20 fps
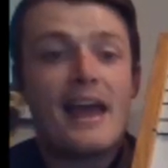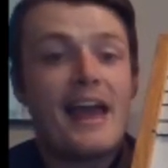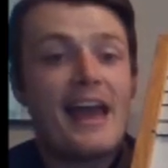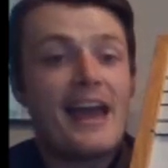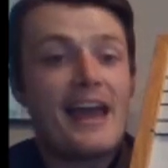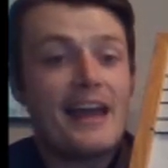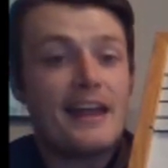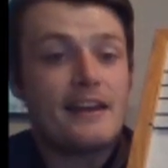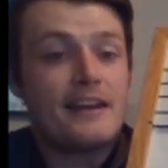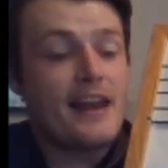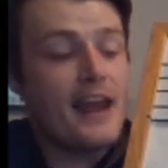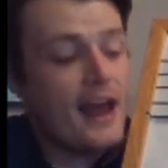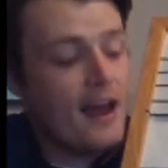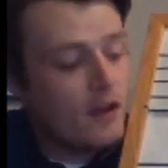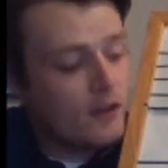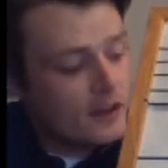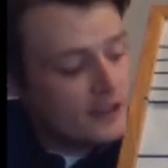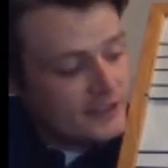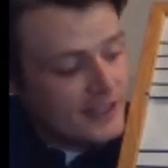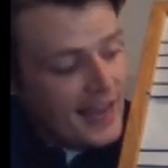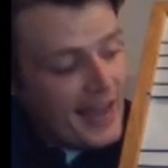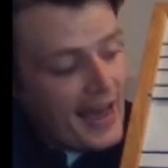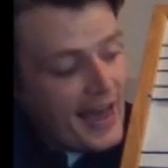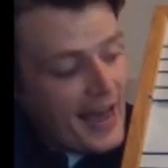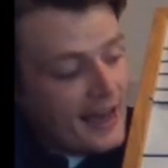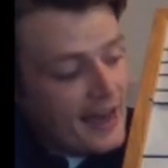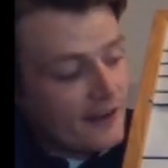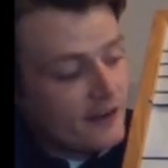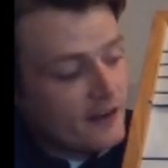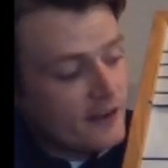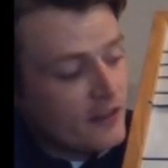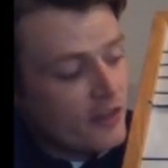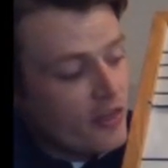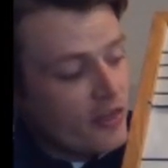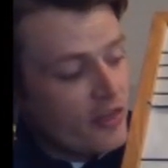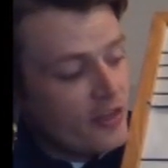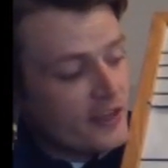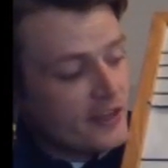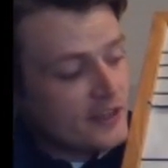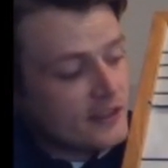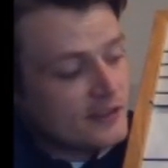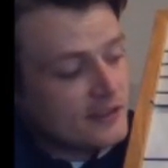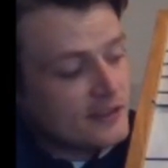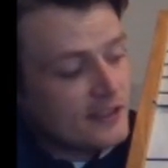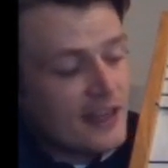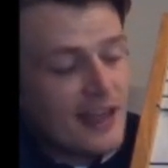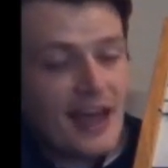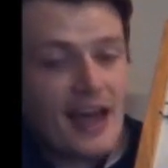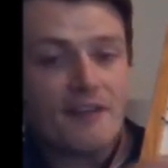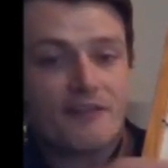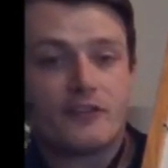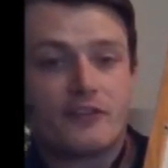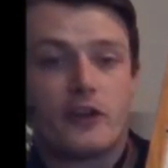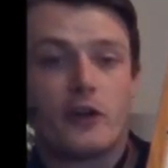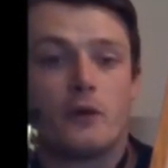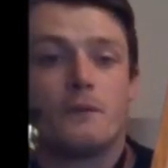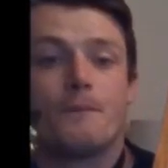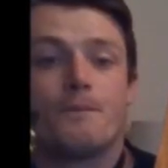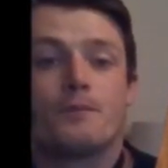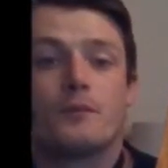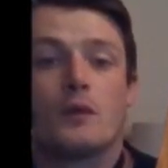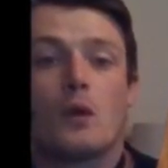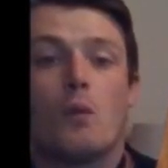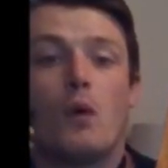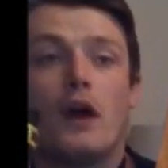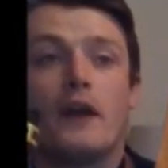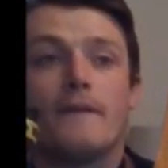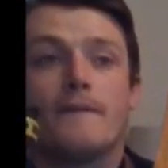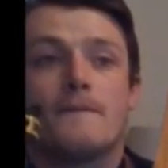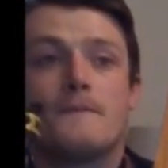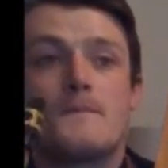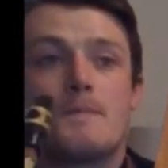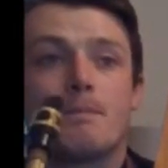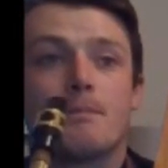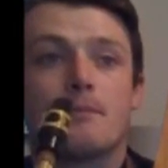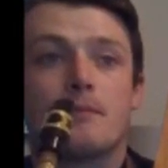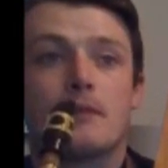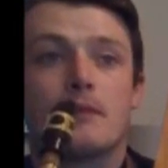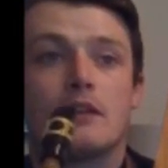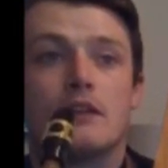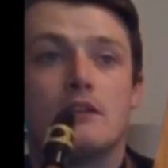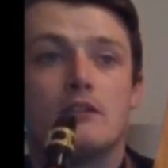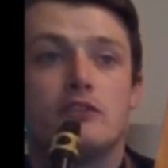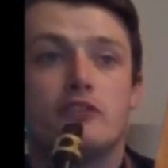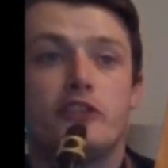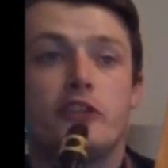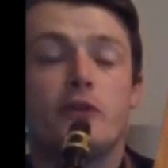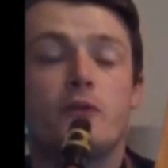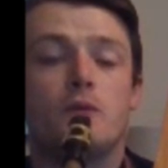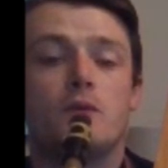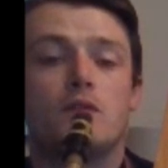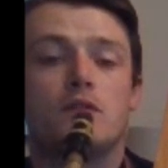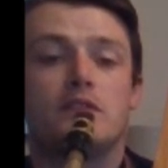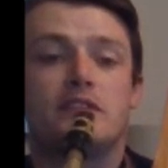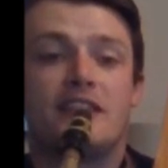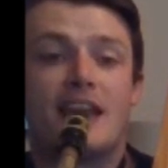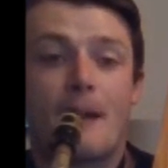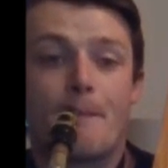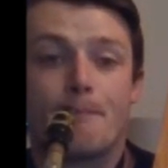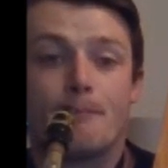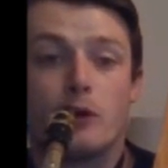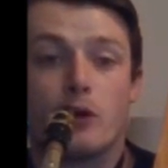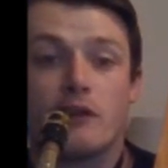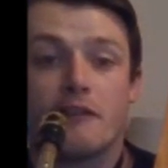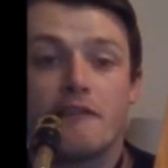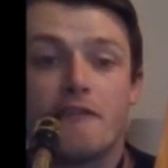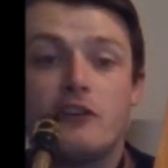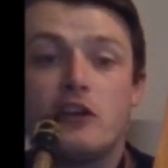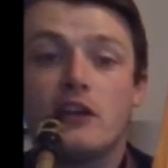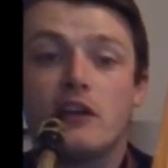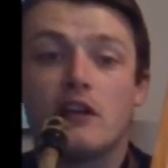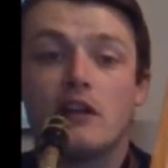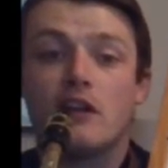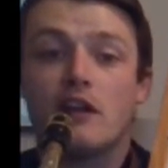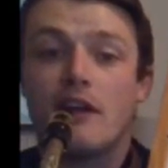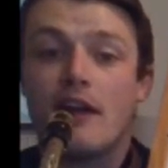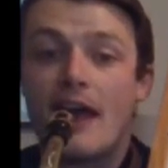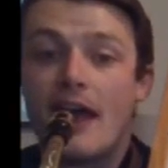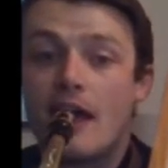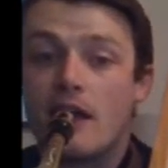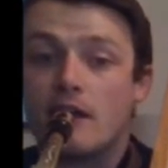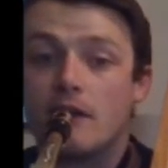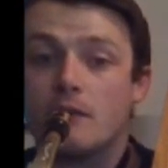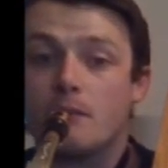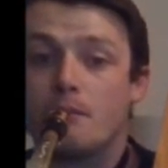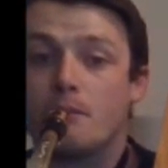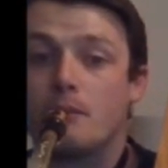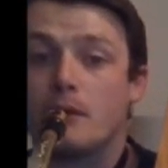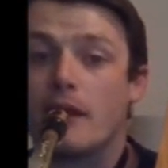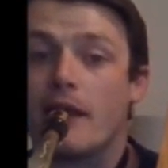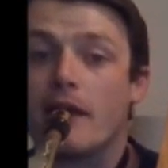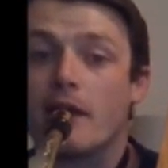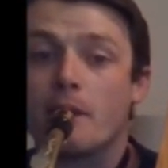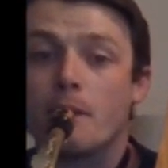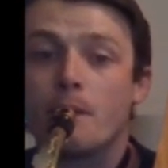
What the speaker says: And now let's add this half note. 1, 2, tap your foot and play.